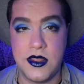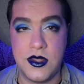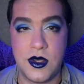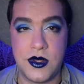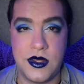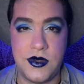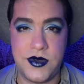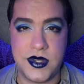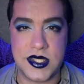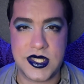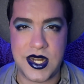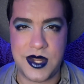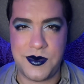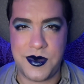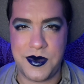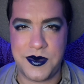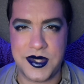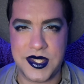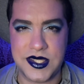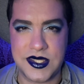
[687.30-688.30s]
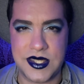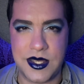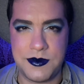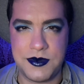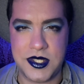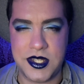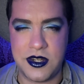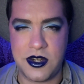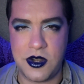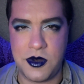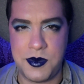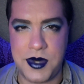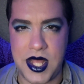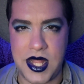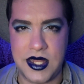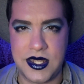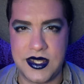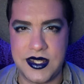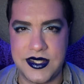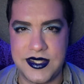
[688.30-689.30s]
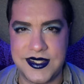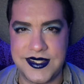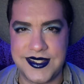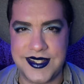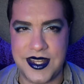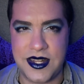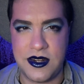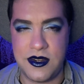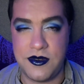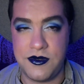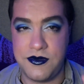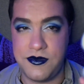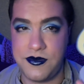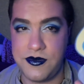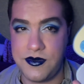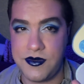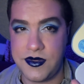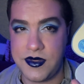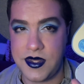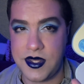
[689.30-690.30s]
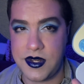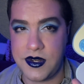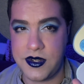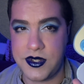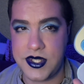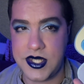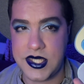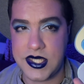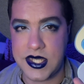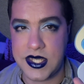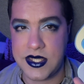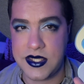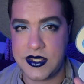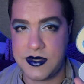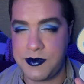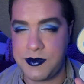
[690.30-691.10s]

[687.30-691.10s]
The only reason I went with the Sub-Zero palette instead of the Hershey's Kiss